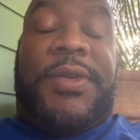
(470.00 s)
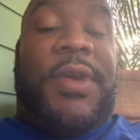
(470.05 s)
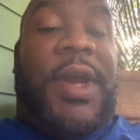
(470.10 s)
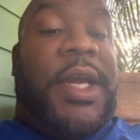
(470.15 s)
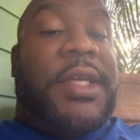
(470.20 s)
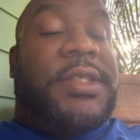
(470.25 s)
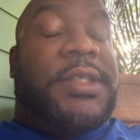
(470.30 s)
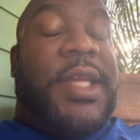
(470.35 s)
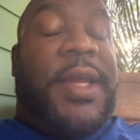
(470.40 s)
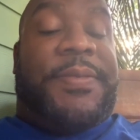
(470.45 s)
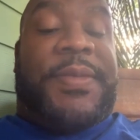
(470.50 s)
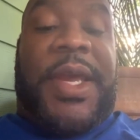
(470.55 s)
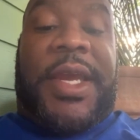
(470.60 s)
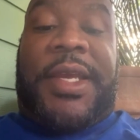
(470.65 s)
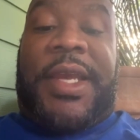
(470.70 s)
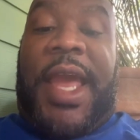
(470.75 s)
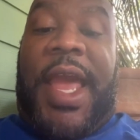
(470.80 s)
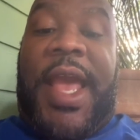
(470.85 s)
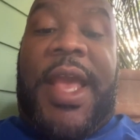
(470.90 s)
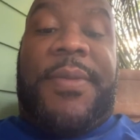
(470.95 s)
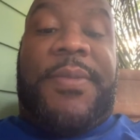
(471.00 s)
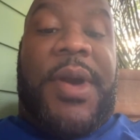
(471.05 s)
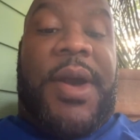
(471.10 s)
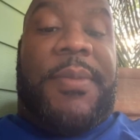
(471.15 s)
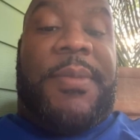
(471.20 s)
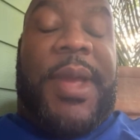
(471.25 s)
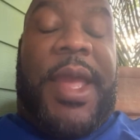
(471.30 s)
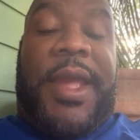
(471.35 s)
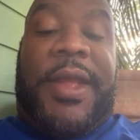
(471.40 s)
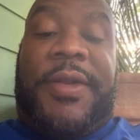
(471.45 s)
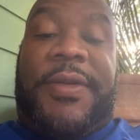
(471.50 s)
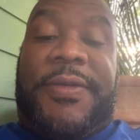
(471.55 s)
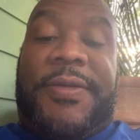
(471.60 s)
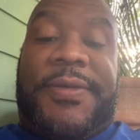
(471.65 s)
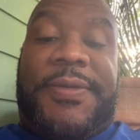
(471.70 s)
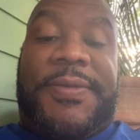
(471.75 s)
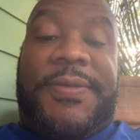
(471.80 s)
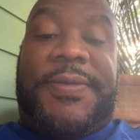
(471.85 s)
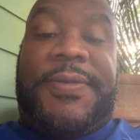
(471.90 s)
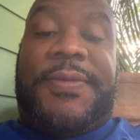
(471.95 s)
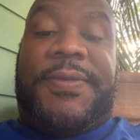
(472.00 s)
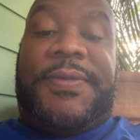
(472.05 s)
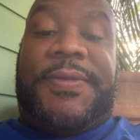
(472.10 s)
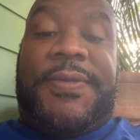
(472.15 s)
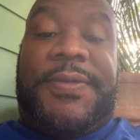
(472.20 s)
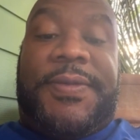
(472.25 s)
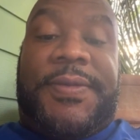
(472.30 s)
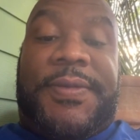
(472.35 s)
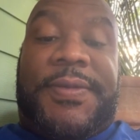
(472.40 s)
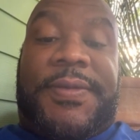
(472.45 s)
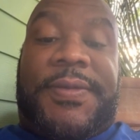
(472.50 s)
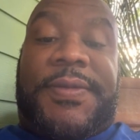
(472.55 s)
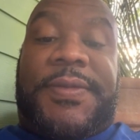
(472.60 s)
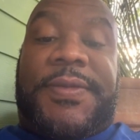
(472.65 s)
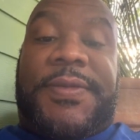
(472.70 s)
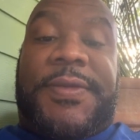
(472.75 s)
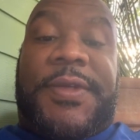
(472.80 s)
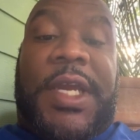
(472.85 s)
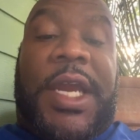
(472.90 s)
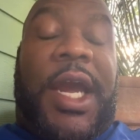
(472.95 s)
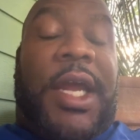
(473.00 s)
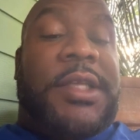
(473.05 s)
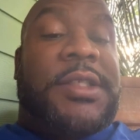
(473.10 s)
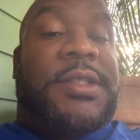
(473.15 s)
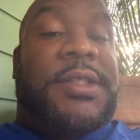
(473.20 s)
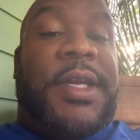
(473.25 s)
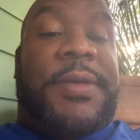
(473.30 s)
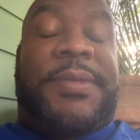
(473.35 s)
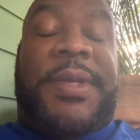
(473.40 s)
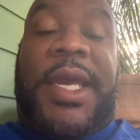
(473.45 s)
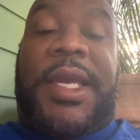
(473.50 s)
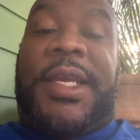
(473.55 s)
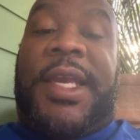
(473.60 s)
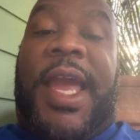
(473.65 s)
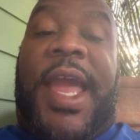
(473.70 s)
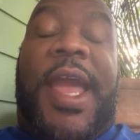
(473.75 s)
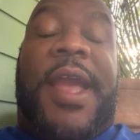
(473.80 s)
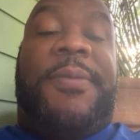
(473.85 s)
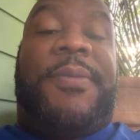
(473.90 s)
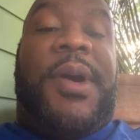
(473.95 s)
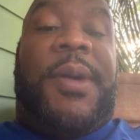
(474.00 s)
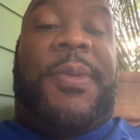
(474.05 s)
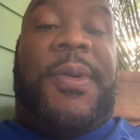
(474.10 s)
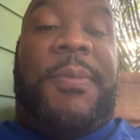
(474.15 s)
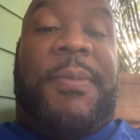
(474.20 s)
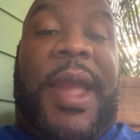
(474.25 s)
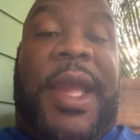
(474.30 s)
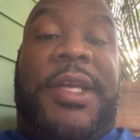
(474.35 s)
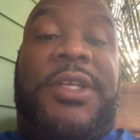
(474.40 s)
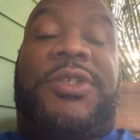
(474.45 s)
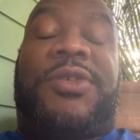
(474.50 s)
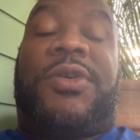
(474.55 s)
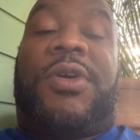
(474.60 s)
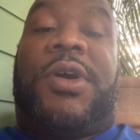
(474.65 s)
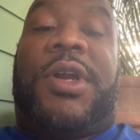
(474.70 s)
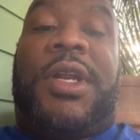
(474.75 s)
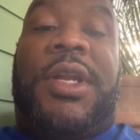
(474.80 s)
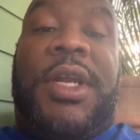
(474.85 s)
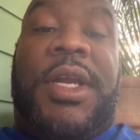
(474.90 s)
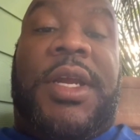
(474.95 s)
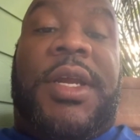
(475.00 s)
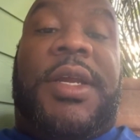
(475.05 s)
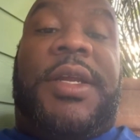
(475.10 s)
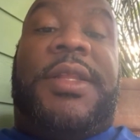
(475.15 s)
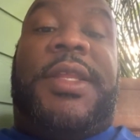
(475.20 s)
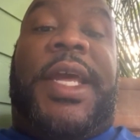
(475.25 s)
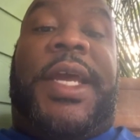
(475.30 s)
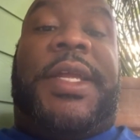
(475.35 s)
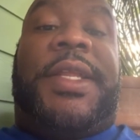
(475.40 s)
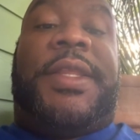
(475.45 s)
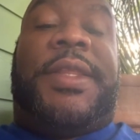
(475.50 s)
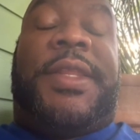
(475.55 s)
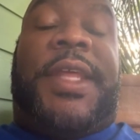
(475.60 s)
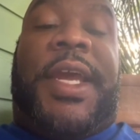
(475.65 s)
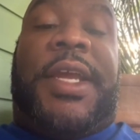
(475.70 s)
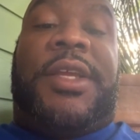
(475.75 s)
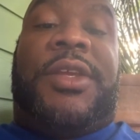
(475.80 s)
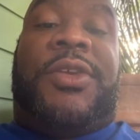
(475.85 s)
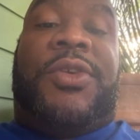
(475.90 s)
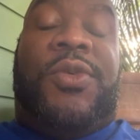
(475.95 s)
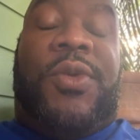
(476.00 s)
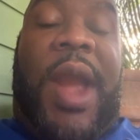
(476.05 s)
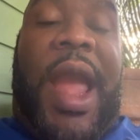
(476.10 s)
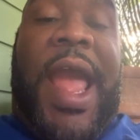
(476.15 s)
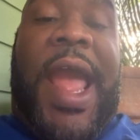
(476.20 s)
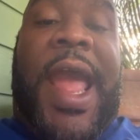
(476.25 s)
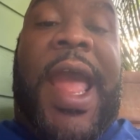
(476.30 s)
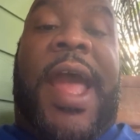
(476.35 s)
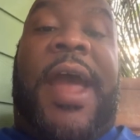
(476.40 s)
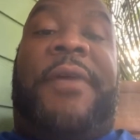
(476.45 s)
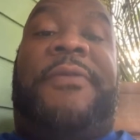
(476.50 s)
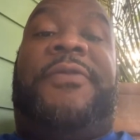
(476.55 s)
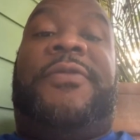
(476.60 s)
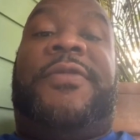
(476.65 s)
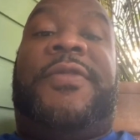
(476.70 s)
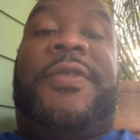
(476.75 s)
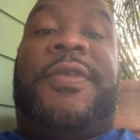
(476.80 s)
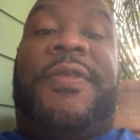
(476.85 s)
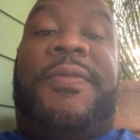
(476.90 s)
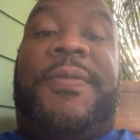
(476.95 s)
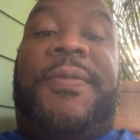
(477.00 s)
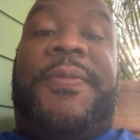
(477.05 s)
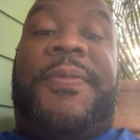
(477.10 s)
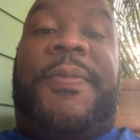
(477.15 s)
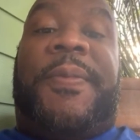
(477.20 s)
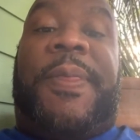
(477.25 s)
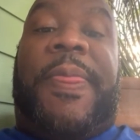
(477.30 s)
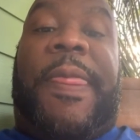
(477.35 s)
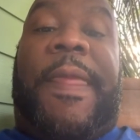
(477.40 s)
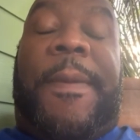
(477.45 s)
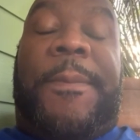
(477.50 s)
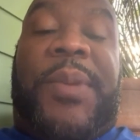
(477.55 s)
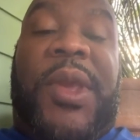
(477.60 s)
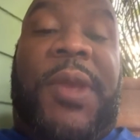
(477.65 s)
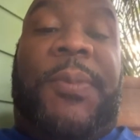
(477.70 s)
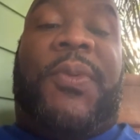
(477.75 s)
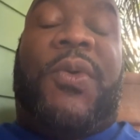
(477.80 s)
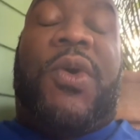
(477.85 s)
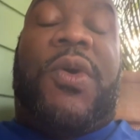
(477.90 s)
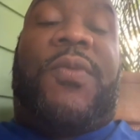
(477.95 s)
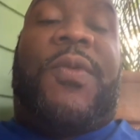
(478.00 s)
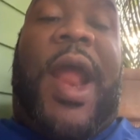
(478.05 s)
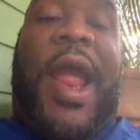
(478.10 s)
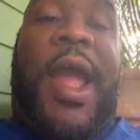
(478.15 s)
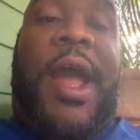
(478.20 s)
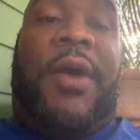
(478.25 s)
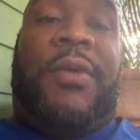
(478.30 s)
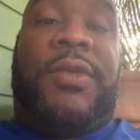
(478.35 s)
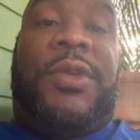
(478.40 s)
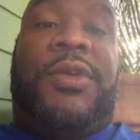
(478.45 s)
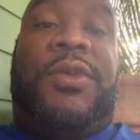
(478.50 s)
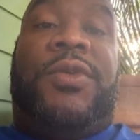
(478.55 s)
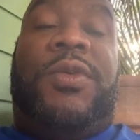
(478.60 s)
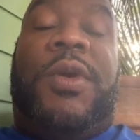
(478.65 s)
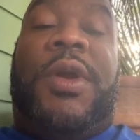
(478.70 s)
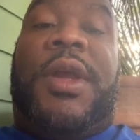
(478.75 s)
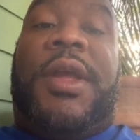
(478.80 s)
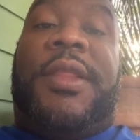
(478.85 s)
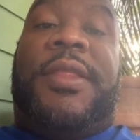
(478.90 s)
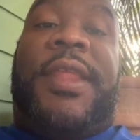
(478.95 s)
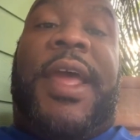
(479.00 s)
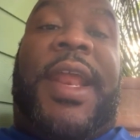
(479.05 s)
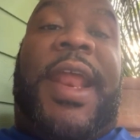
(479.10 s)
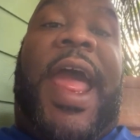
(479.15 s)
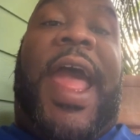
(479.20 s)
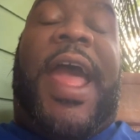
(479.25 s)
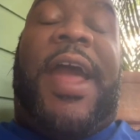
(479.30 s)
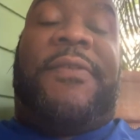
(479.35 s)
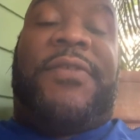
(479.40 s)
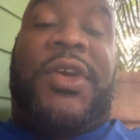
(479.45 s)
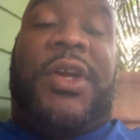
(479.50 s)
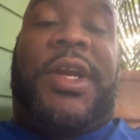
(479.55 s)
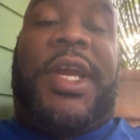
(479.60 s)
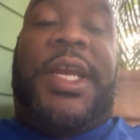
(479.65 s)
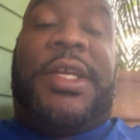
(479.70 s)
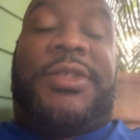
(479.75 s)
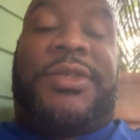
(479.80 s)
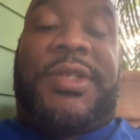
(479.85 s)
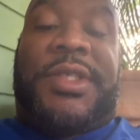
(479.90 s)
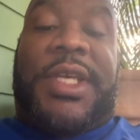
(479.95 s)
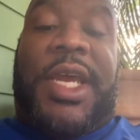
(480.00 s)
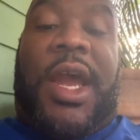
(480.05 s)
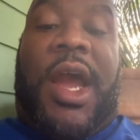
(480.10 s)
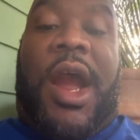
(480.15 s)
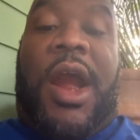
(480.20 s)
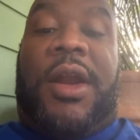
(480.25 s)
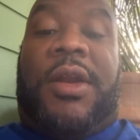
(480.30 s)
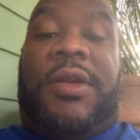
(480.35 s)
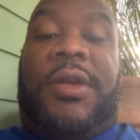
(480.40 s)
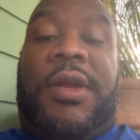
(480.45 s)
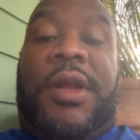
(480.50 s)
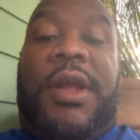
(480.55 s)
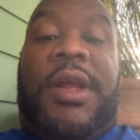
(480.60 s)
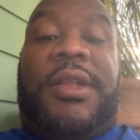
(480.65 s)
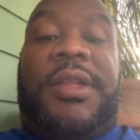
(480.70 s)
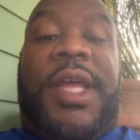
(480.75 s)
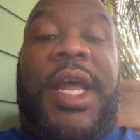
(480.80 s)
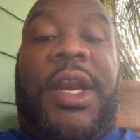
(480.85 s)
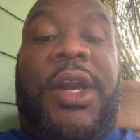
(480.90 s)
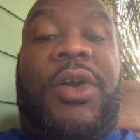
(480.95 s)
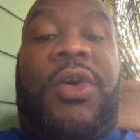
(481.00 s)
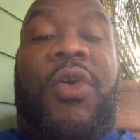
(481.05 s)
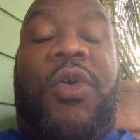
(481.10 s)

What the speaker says: You got to step that game up, man. Got to step that game up and make sure that you have people around you that have your interests at heart, that are